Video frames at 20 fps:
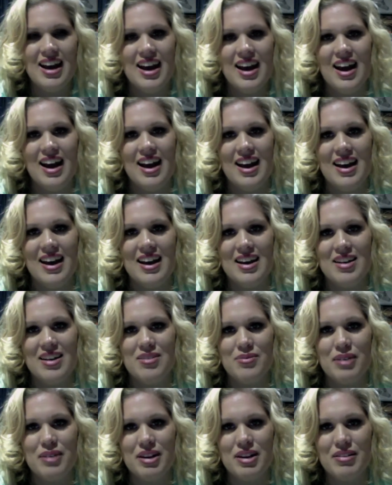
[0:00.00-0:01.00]

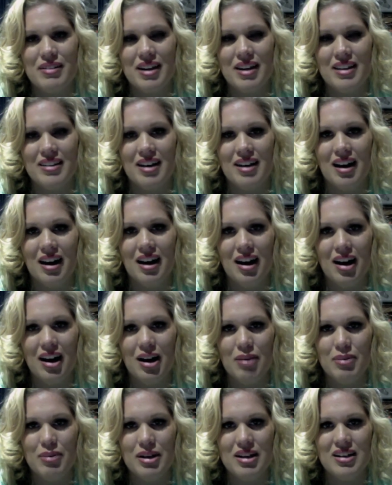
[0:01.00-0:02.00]
and went around the
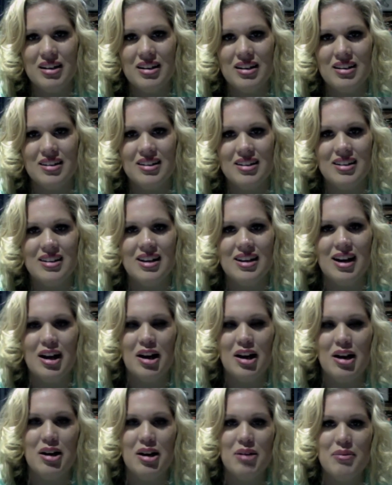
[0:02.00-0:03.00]
harbour.
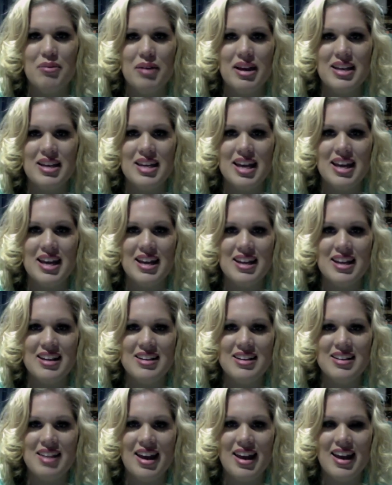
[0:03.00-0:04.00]

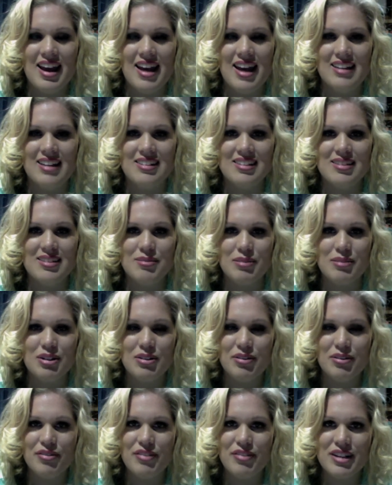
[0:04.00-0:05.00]
Again, they had some
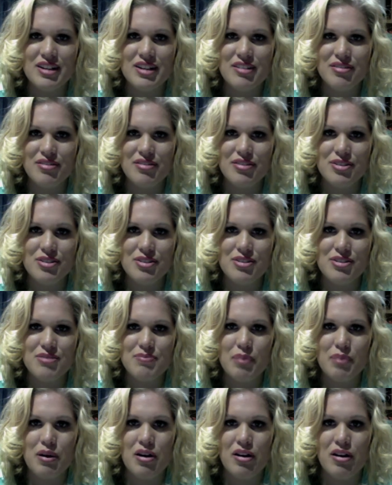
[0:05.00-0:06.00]
little finger
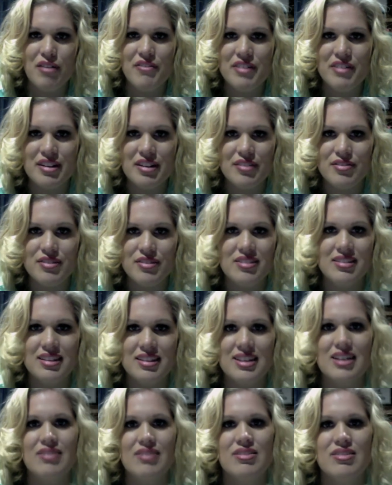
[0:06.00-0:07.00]
food, perfect for
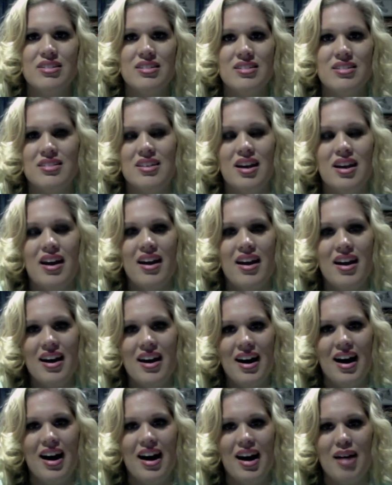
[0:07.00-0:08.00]
sleevers.
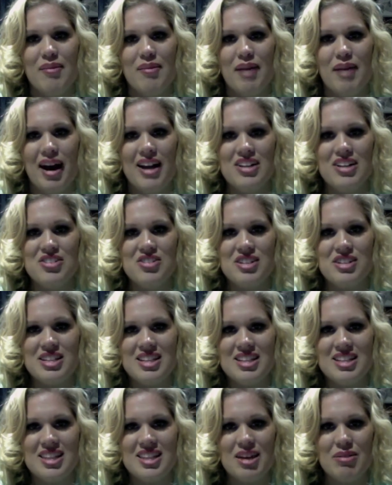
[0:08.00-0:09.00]
Had a
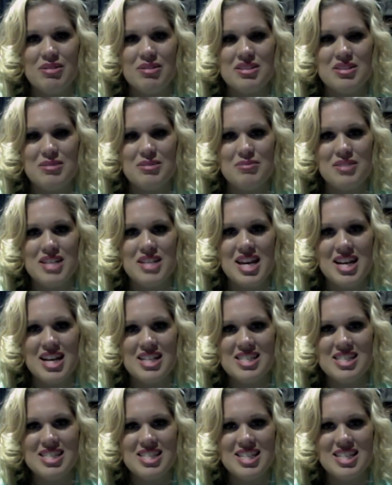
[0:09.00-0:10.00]
drink, there was some
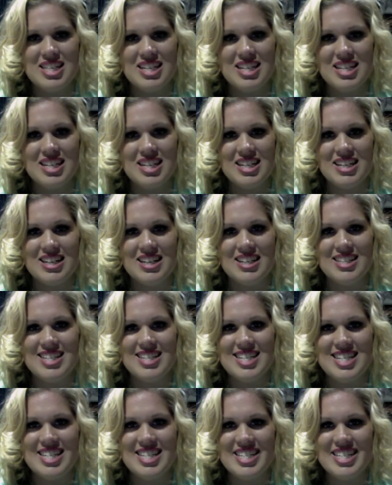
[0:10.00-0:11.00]
dancing, a
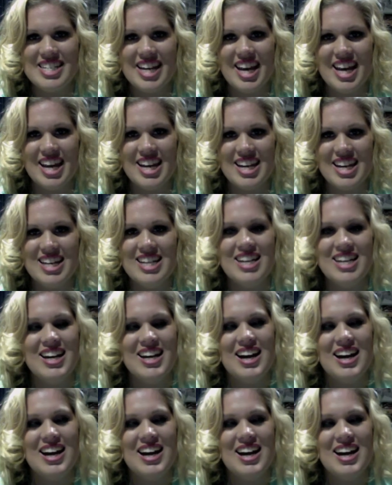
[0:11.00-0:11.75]
DJ,